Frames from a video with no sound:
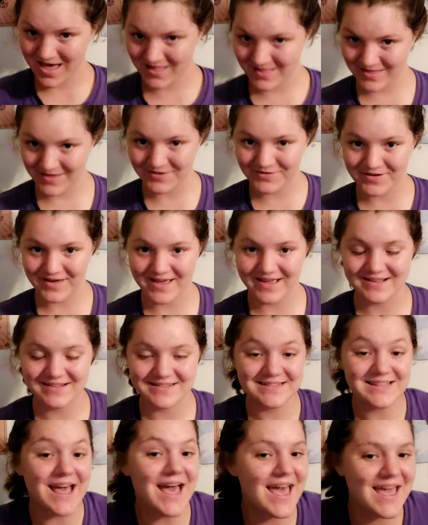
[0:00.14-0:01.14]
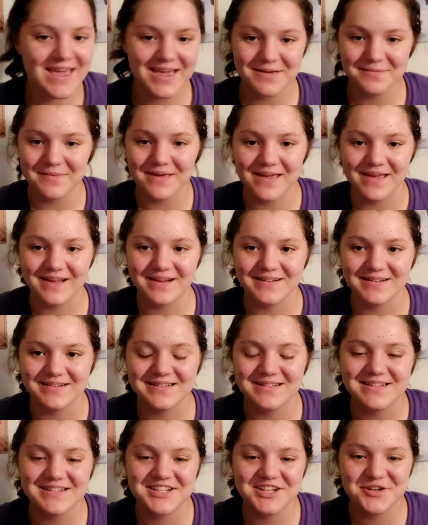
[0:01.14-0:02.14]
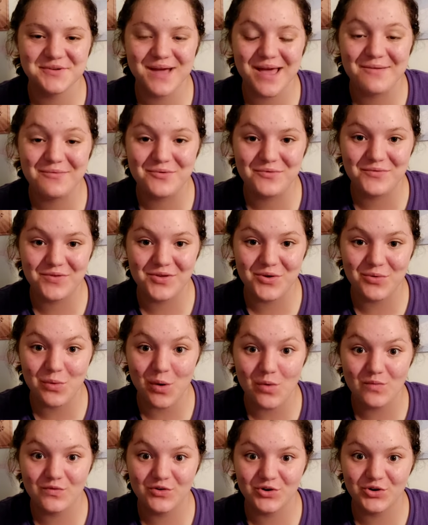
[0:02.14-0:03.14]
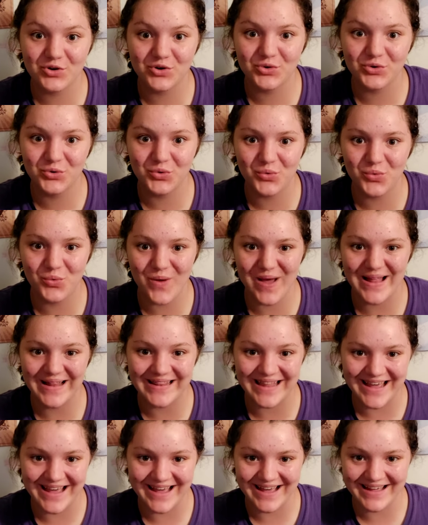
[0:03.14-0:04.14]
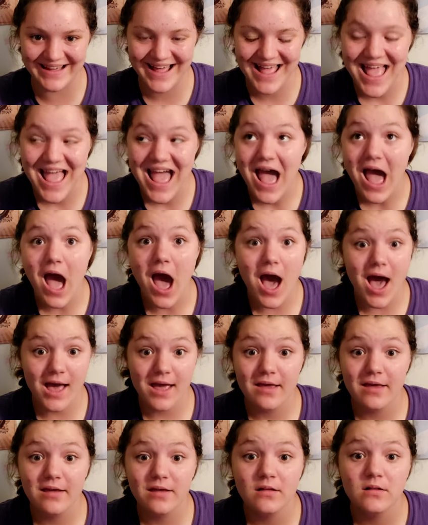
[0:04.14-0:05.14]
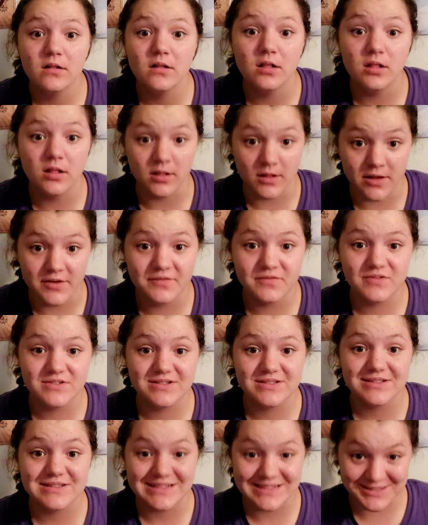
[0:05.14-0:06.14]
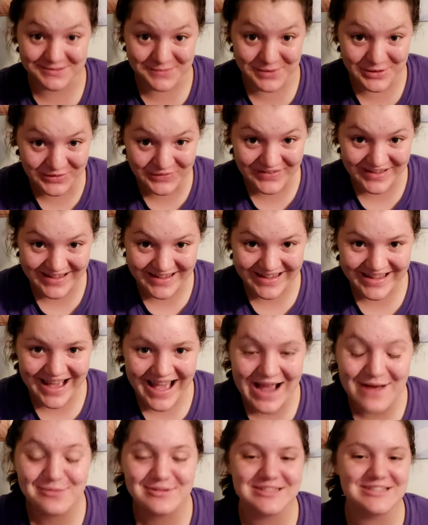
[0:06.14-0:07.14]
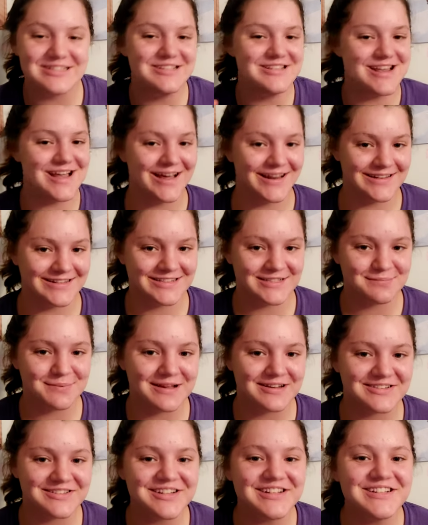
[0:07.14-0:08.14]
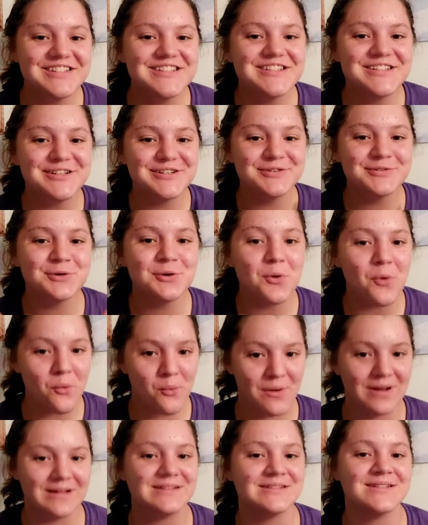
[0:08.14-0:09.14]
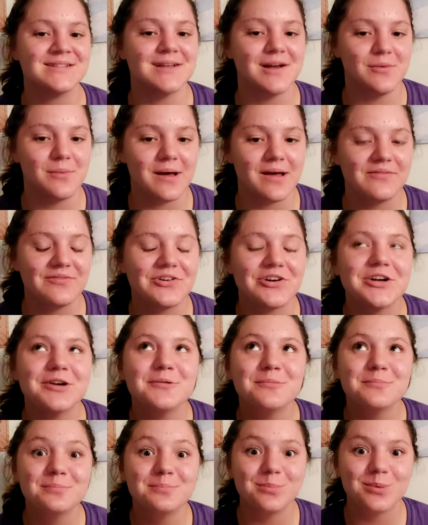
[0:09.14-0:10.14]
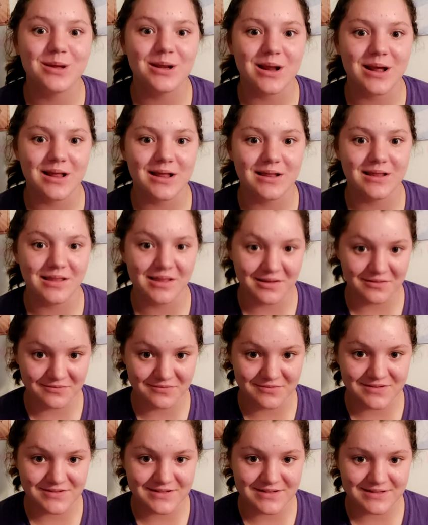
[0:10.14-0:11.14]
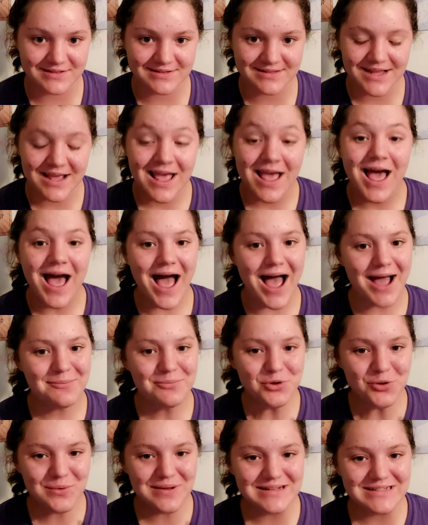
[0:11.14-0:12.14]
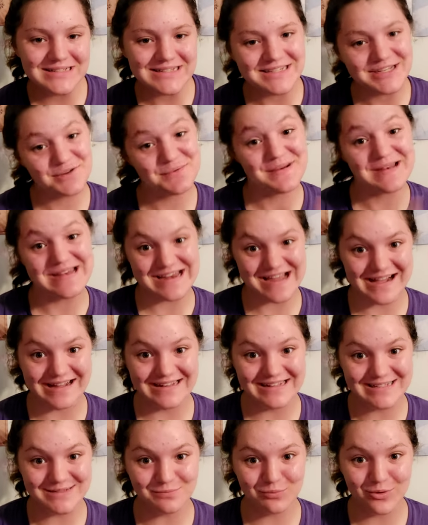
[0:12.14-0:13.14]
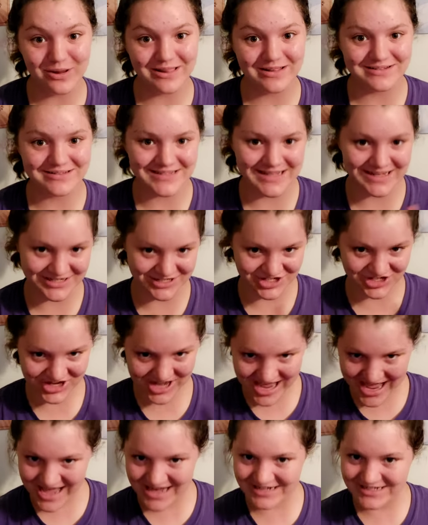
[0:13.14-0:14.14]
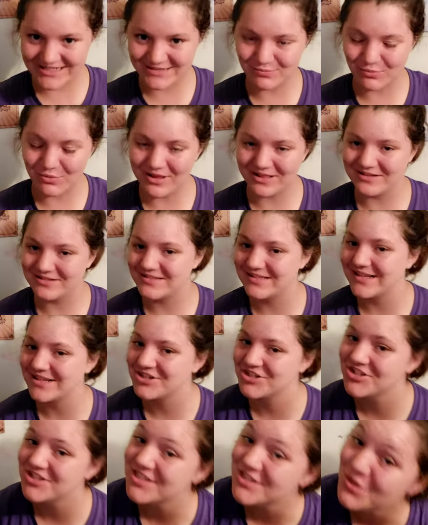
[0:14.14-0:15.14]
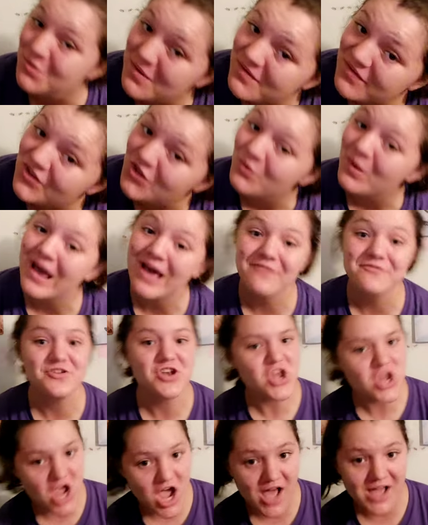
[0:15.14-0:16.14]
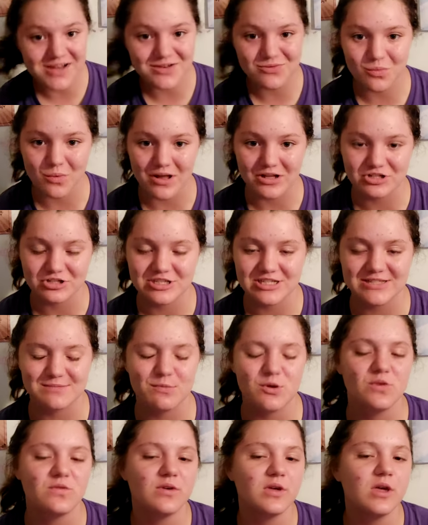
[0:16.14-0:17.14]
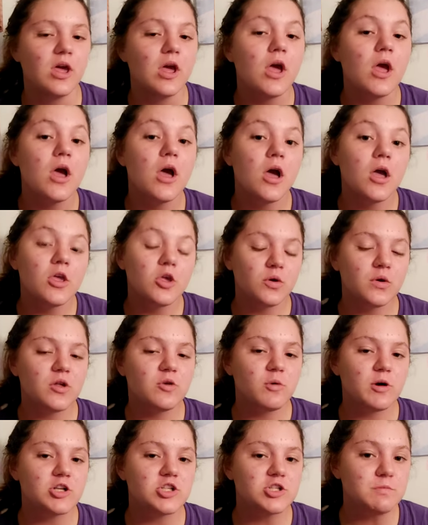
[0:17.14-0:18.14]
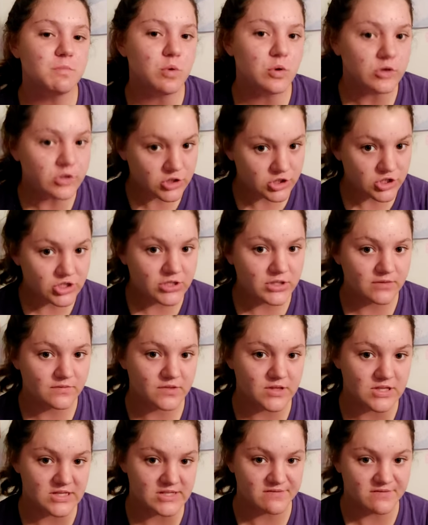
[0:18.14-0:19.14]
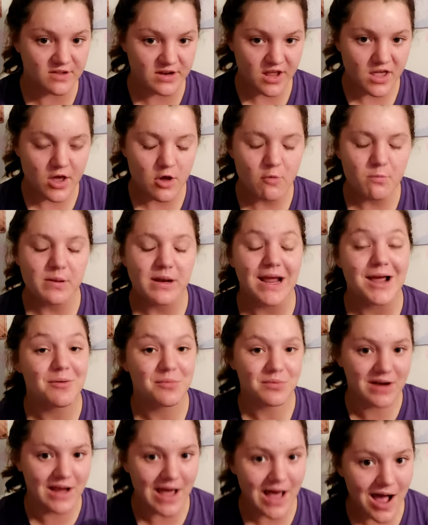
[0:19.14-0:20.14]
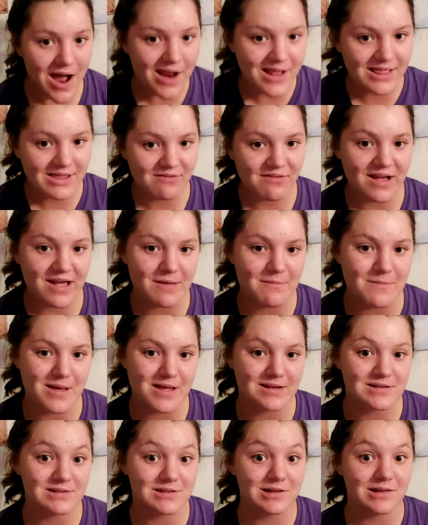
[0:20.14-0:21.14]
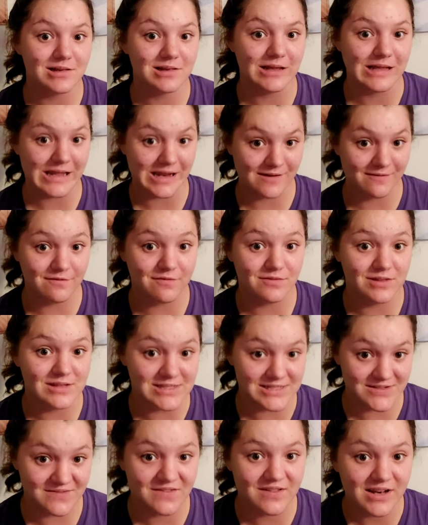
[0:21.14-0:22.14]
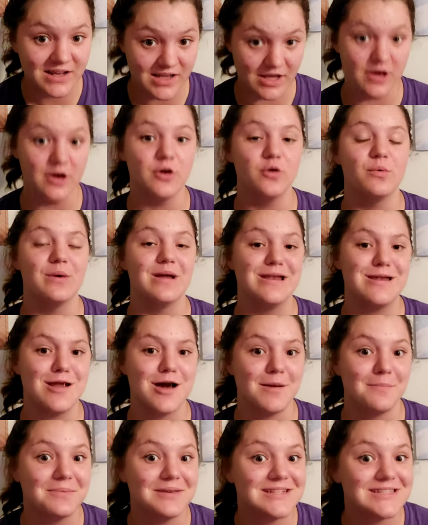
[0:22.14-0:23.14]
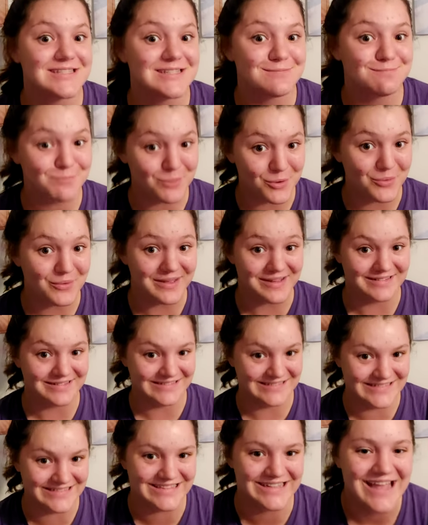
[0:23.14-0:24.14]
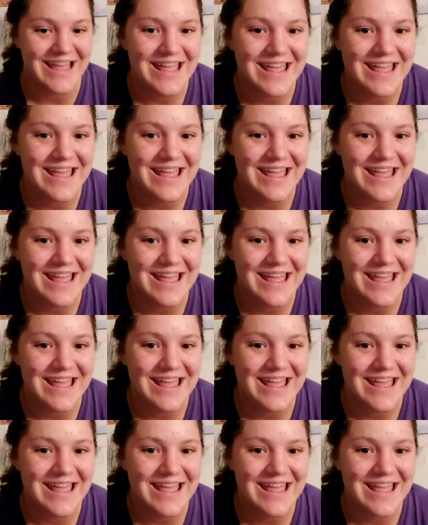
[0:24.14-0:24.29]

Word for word: Hello guys, I am here to do a review over Cruella. I loved this movie. I was not expecting to whatsoever, but I loved it. I'm going to do a non-spoiler section and a spoiler section, so if you have not watched this movie, you can watch a portion of this video, but I would highly recommend to leave this video and not be spoiled,